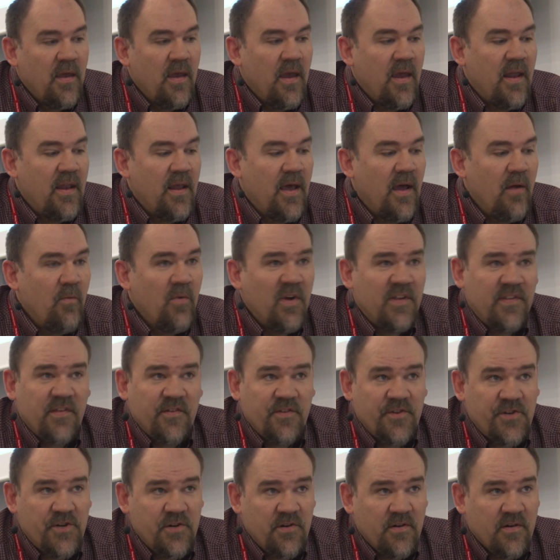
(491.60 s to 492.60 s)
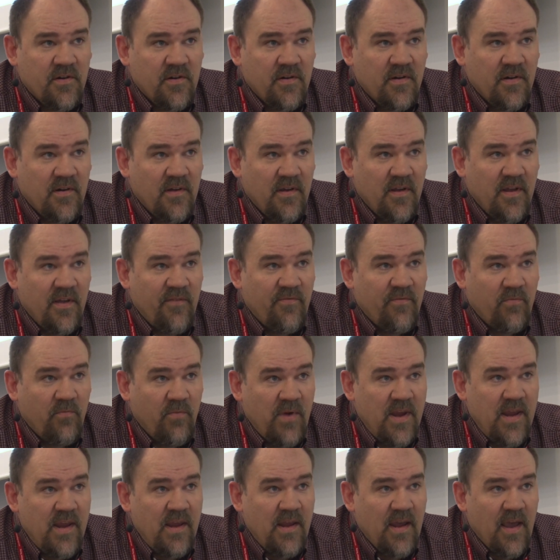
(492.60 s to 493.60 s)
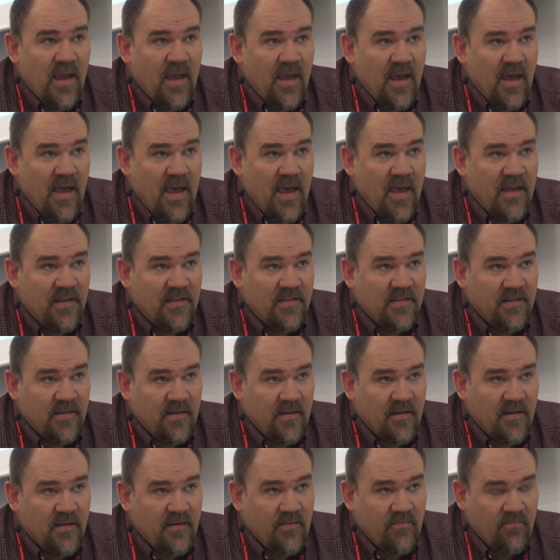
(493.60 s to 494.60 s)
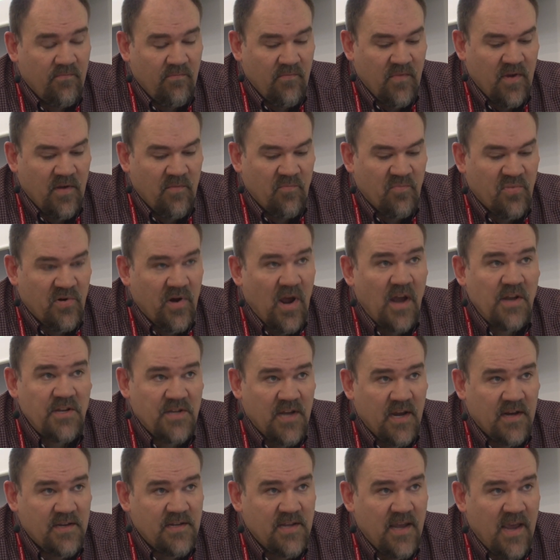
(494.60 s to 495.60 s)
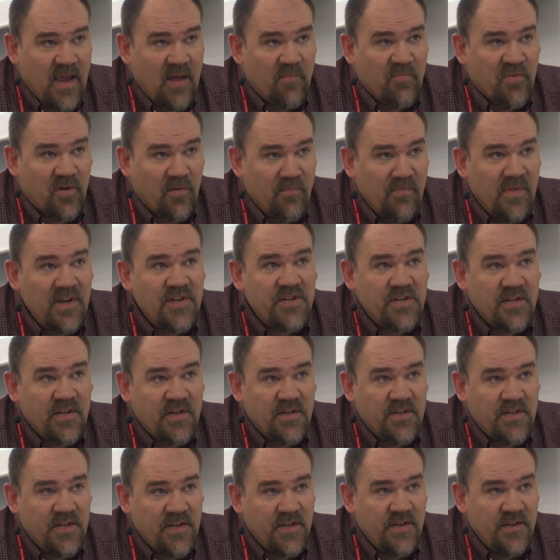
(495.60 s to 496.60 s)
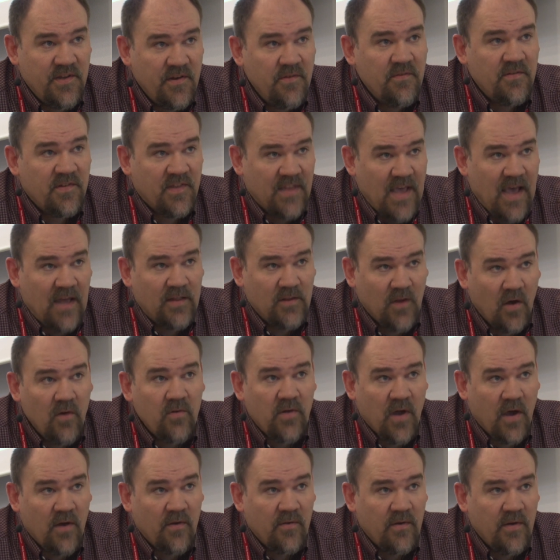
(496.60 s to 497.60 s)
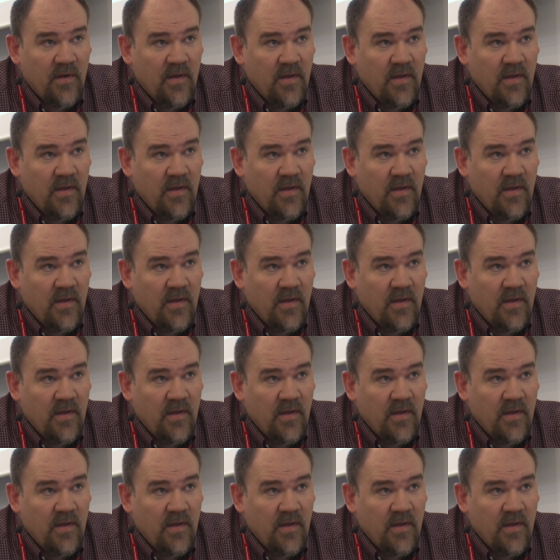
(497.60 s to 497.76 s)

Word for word: And I wasn't sure if we as a project had permission to use that logo.